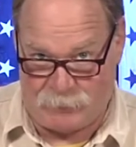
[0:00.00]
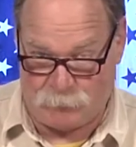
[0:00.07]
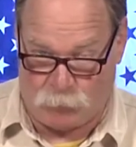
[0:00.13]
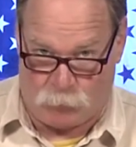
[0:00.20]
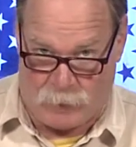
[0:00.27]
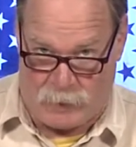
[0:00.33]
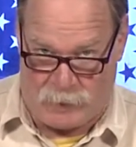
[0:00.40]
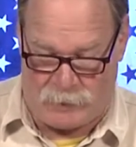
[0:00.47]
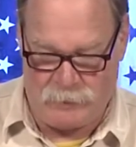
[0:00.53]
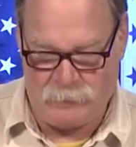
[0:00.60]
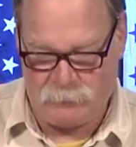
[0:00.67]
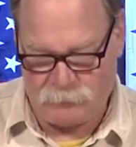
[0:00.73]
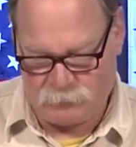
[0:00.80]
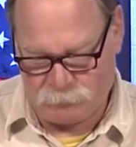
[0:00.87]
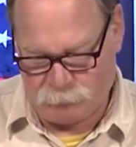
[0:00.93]
Why?
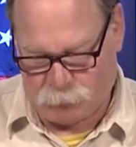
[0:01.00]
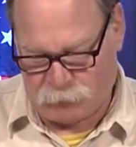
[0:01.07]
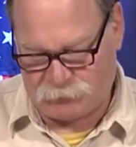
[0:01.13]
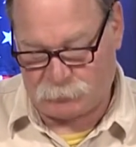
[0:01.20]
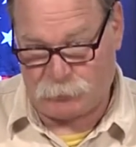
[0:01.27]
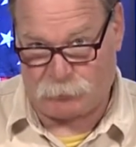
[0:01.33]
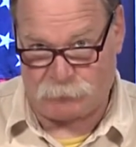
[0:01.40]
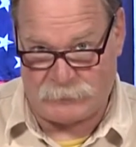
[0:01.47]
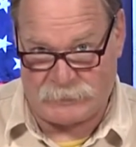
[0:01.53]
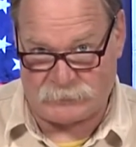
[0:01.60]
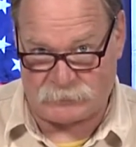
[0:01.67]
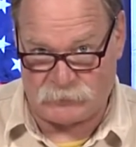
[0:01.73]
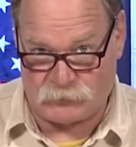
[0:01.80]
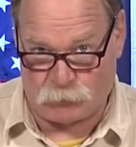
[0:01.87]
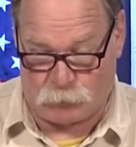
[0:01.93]
Multiple
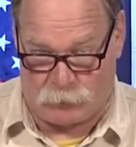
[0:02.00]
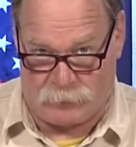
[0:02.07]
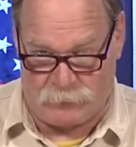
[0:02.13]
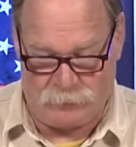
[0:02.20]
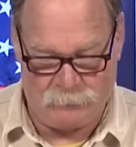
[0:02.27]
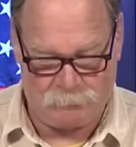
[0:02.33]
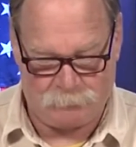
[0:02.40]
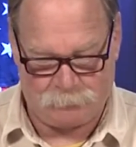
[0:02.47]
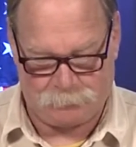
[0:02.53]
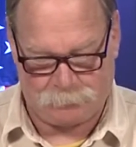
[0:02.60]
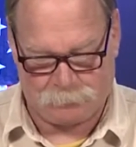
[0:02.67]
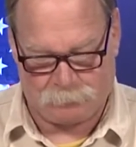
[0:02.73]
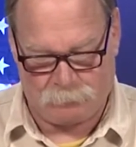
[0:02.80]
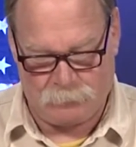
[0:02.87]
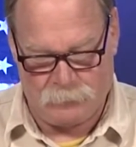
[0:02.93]
reasons. One,
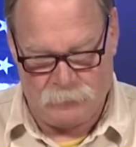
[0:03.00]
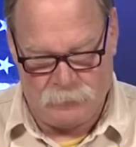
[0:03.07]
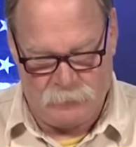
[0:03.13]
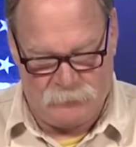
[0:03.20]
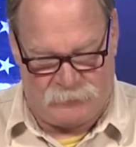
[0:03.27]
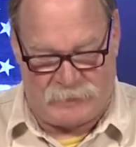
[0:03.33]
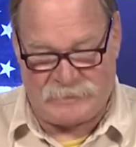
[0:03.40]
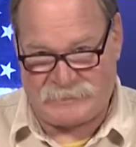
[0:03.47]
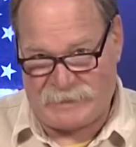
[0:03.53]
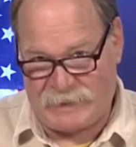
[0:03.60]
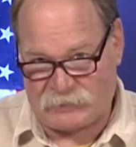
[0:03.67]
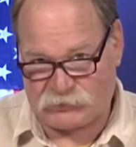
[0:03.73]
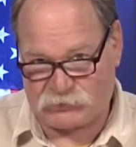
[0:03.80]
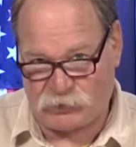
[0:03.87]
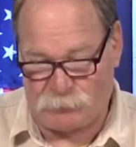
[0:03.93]
they take
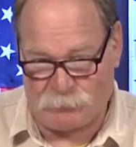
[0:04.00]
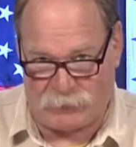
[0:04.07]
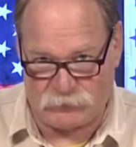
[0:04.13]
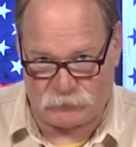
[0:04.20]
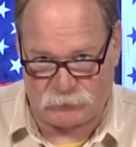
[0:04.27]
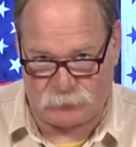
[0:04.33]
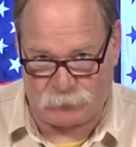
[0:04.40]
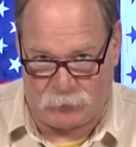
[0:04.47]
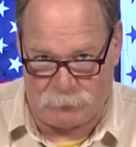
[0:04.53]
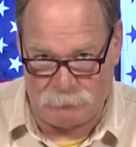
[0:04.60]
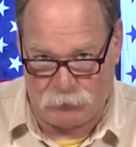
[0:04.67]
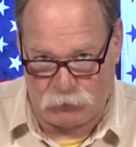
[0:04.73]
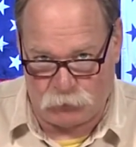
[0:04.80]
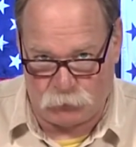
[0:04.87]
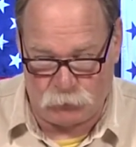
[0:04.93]
so much from
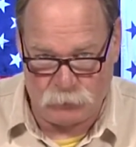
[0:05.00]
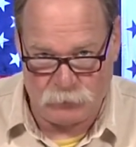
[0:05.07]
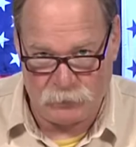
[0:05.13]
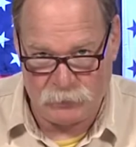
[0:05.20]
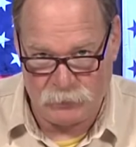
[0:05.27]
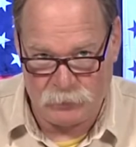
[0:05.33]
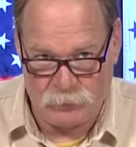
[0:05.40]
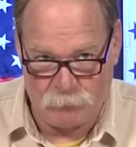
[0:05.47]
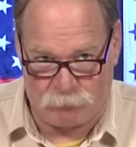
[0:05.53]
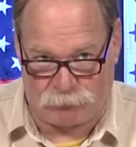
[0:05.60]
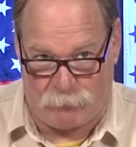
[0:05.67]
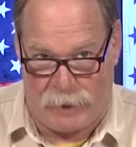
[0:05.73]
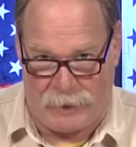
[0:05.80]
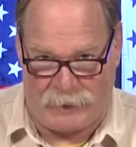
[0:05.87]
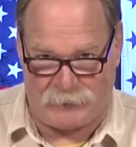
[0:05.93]
you
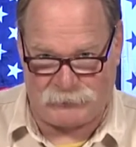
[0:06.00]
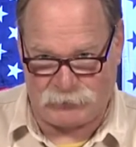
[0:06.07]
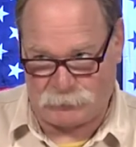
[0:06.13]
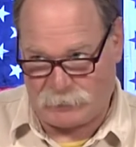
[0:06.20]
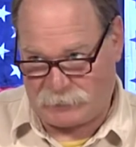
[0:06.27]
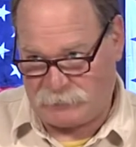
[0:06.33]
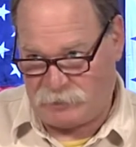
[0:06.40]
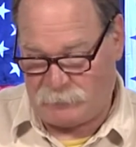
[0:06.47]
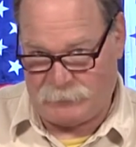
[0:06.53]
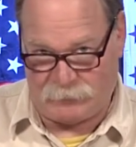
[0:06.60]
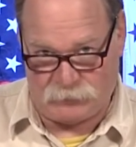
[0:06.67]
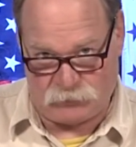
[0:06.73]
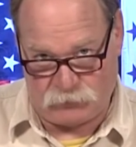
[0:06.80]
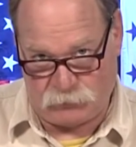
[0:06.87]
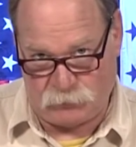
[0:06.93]
prior to it coming
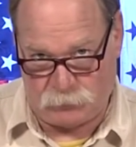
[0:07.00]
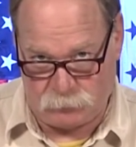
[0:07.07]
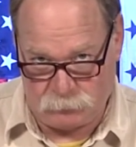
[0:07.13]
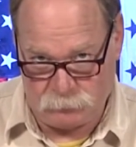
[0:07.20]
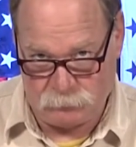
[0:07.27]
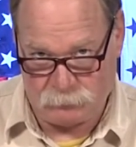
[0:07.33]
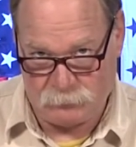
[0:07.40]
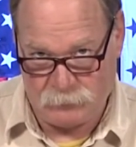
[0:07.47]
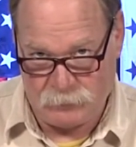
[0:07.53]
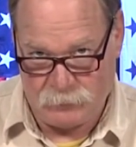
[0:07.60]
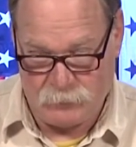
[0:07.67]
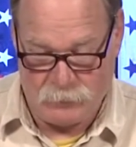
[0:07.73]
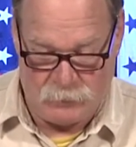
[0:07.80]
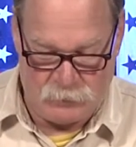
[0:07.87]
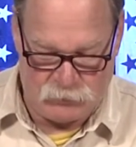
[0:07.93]
to you.
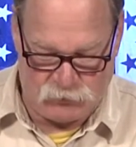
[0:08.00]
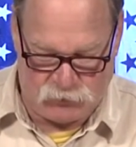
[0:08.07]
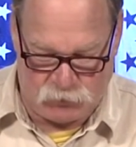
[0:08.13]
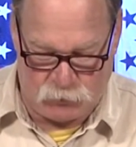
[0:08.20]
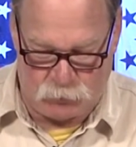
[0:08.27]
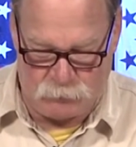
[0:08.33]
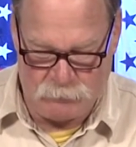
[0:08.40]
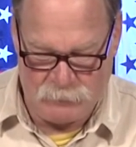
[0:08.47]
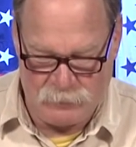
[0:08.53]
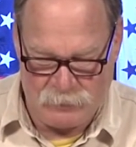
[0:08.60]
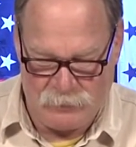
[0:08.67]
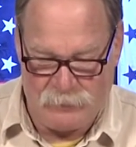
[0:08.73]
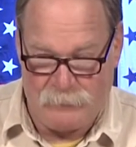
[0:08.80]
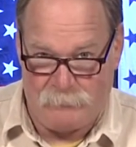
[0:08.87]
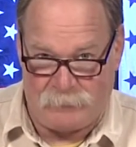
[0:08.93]
Two,
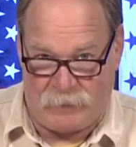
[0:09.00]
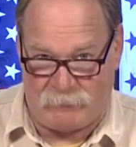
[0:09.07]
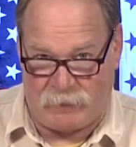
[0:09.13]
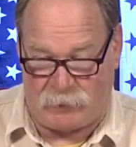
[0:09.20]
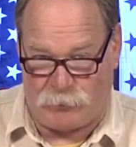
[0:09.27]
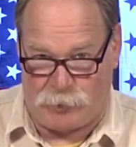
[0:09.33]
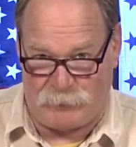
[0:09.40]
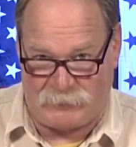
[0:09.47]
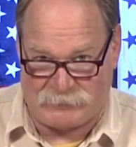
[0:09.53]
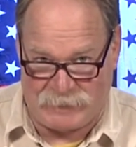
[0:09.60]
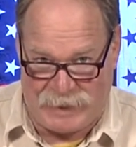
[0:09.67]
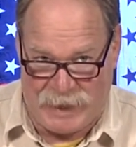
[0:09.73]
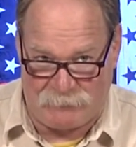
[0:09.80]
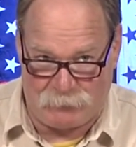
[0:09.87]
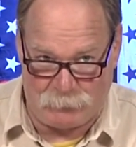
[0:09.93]
they've got all these
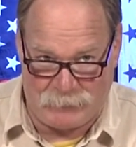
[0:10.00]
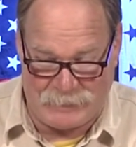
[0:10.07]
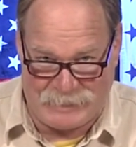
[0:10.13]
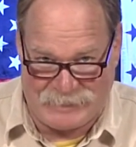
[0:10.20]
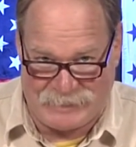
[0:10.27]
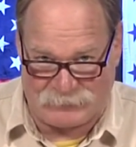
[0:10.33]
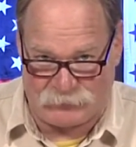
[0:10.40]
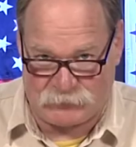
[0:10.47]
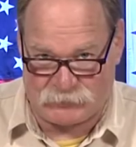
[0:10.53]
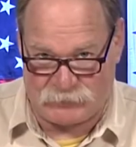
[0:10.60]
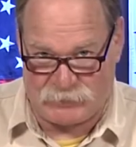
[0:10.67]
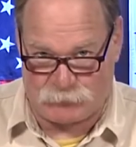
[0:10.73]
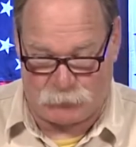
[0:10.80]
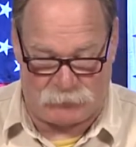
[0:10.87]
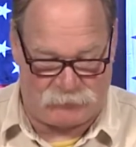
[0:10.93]
alphabet
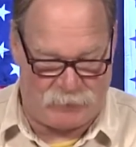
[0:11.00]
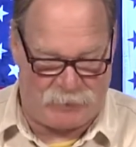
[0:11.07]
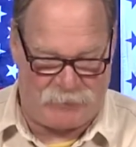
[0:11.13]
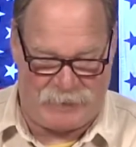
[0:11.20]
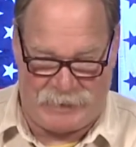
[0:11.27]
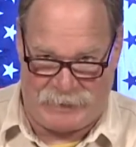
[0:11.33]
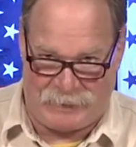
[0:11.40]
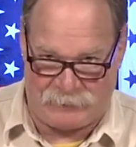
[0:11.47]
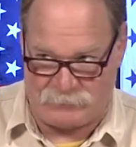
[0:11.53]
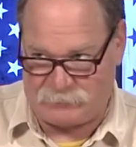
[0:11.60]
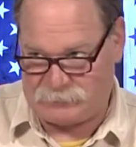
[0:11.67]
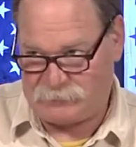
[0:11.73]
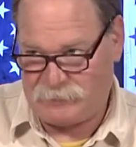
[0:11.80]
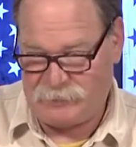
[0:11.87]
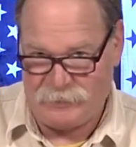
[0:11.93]
agencies with their
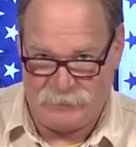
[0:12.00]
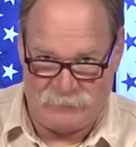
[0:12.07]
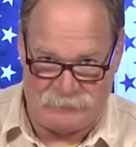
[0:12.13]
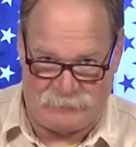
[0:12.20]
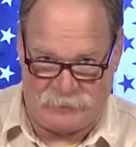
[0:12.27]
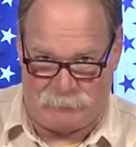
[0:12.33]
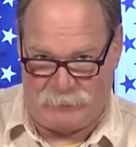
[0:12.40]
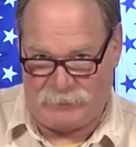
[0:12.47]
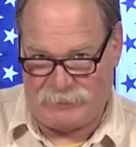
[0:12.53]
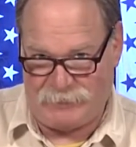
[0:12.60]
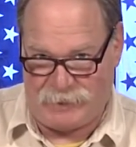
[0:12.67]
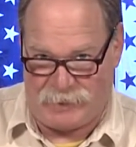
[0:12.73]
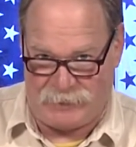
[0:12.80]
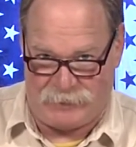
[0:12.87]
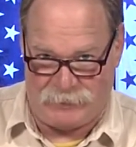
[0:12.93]
hands
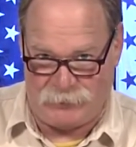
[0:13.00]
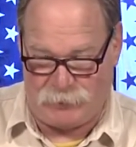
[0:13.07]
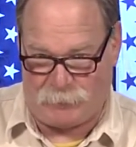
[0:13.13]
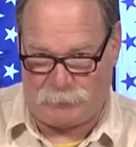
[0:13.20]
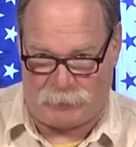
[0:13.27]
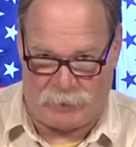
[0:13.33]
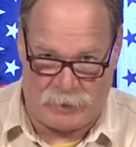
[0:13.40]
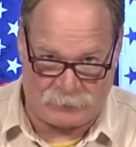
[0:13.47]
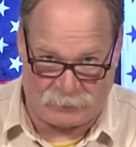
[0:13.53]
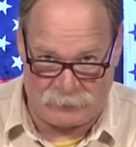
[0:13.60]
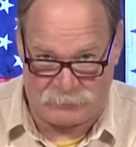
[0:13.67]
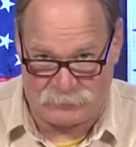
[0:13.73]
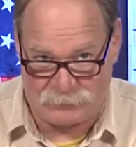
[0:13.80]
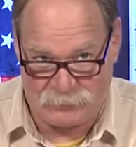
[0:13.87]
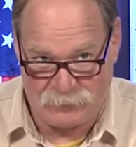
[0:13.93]
divvying in your
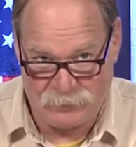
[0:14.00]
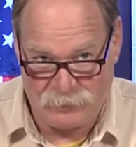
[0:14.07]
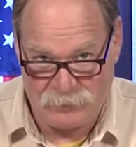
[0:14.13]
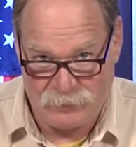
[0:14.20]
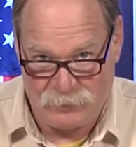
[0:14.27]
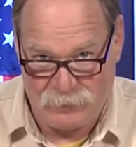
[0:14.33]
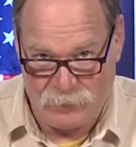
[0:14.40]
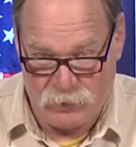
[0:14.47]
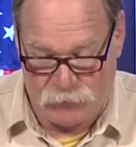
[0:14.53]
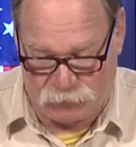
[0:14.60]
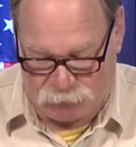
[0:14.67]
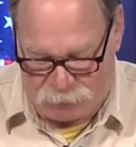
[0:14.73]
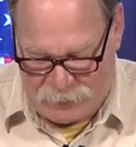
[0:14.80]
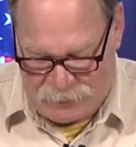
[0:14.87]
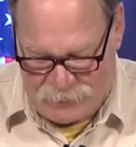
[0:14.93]
pockets.
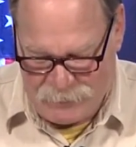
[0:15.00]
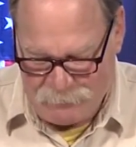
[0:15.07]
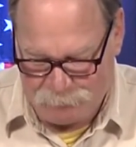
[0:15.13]
Three,